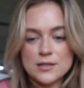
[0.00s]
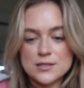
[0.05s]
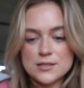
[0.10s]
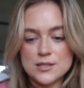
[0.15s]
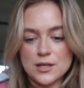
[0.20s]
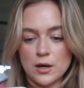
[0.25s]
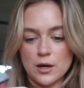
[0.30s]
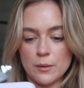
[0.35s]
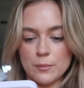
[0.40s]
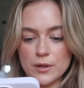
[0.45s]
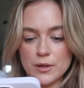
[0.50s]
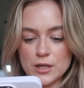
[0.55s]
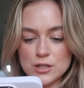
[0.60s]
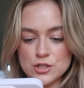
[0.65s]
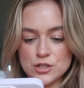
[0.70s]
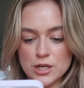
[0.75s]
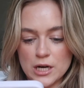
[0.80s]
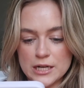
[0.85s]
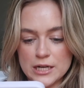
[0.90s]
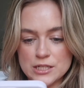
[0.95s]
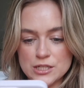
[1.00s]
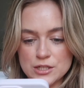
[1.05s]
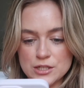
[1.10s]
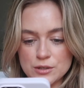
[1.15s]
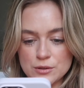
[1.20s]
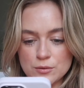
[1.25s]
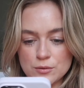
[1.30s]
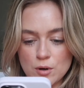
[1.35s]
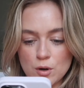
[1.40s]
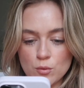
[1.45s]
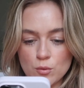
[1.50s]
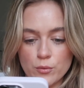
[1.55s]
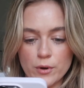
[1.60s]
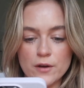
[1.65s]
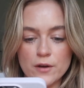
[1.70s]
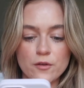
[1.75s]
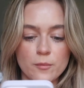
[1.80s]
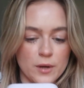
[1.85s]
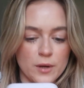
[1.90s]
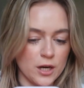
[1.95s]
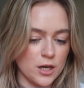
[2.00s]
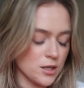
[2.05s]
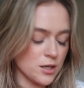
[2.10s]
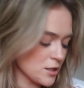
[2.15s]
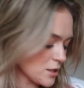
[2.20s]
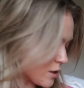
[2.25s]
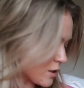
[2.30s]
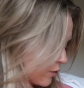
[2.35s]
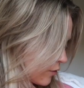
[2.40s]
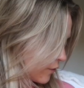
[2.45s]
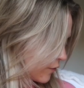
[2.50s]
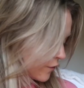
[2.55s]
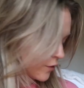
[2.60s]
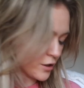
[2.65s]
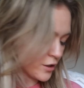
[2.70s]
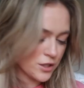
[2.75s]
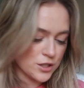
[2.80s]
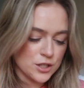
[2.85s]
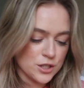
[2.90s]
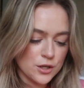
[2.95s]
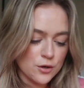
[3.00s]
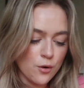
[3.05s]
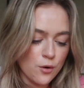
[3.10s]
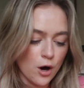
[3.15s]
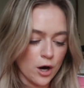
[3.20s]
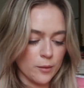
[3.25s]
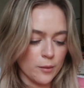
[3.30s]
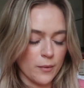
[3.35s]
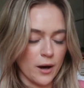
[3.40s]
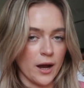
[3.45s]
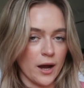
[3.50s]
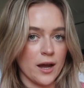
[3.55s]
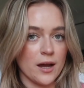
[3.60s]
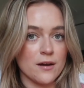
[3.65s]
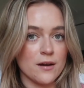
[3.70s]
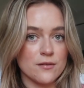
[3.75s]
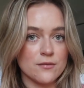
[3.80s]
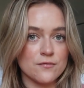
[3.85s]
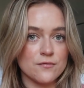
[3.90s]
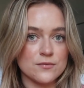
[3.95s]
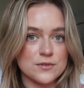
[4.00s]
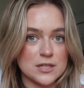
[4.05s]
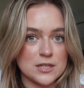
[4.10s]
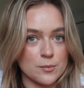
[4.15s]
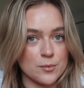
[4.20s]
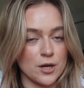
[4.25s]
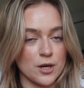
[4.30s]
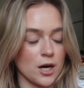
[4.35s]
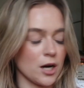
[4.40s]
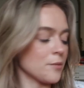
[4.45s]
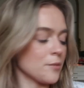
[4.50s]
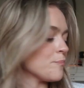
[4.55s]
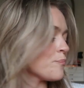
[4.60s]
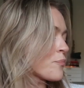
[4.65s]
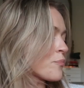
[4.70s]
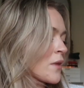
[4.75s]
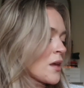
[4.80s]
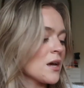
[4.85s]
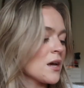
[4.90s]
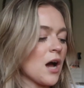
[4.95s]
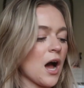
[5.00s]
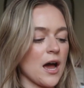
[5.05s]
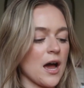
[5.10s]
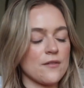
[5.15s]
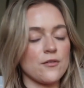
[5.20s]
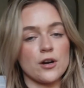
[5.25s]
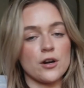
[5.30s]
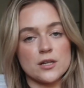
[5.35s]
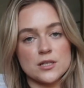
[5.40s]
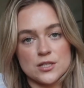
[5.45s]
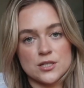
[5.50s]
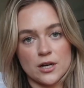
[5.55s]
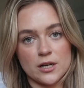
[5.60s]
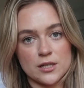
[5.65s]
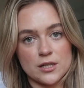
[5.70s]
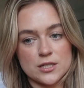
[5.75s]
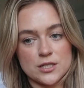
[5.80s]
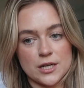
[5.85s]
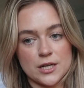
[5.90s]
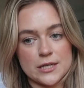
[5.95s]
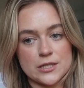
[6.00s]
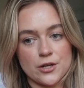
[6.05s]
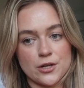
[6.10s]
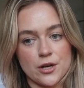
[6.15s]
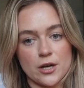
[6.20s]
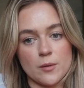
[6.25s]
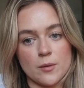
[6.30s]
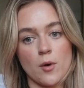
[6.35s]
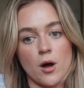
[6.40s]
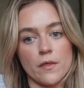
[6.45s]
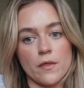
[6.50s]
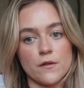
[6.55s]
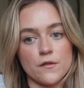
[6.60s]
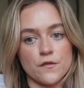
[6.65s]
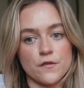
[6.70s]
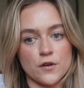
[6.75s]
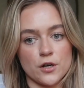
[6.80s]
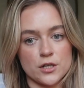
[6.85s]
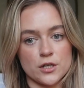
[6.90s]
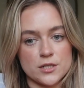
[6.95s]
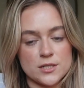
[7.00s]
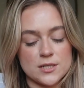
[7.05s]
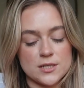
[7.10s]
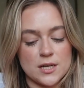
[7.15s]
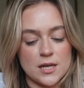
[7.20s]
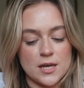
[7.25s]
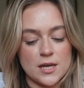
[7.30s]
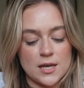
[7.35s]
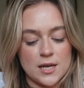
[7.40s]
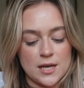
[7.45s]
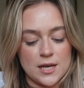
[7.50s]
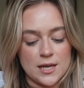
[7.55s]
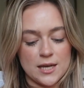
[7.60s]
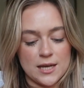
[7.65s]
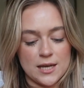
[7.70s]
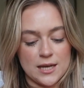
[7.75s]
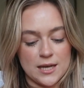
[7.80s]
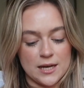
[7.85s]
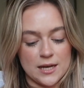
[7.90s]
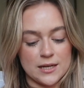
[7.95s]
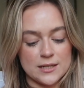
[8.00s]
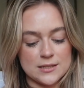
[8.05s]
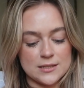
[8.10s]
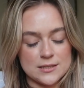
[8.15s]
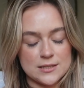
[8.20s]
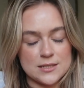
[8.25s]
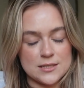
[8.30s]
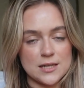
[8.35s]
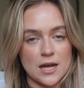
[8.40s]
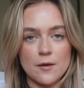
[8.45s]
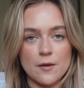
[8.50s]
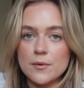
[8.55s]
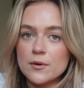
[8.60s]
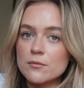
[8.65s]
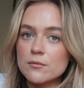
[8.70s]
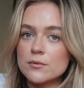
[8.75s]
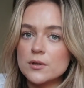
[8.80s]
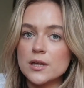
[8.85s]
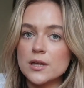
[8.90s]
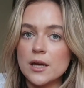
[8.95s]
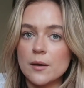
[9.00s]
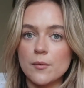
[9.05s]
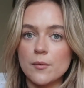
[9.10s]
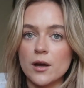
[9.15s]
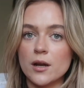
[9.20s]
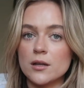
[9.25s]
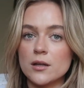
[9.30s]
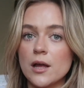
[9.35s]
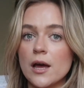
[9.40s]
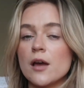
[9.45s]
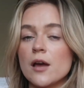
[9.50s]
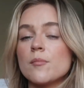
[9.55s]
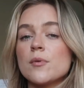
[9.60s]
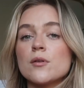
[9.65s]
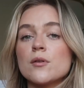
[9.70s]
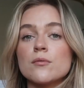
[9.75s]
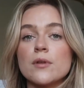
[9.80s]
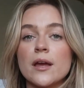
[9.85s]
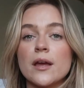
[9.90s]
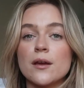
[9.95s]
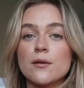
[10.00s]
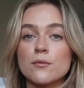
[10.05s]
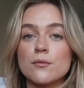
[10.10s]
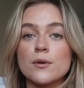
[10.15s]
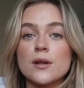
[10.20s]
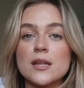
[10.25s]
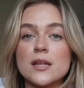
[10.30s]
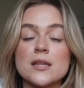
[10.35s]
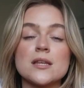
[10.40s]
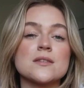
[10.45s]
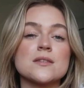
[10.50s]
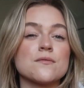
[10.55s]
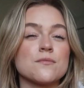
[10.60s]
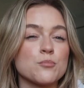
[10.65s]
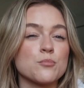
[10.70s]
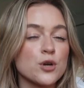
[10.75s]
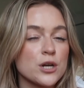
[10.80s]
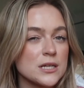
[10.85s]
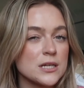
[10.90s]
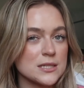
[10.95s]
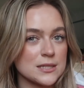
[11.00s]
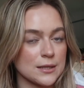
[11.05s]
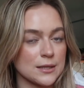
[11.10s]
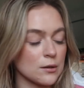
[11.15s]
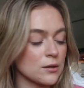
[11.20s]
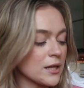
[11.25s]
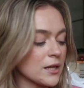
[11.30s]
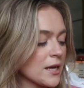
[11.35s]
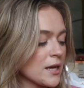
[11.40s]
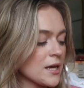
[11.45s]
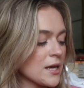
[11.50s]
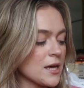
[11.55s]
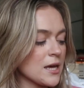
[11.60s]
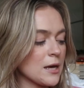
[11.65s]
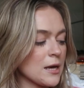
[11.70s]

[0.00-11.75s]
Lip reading: So I'm gonna try to read from here. So the first two on my TBR, I've already started this year. I started them on the 1st. And I'm not gonna lie, I've been like reading these pretty slowly,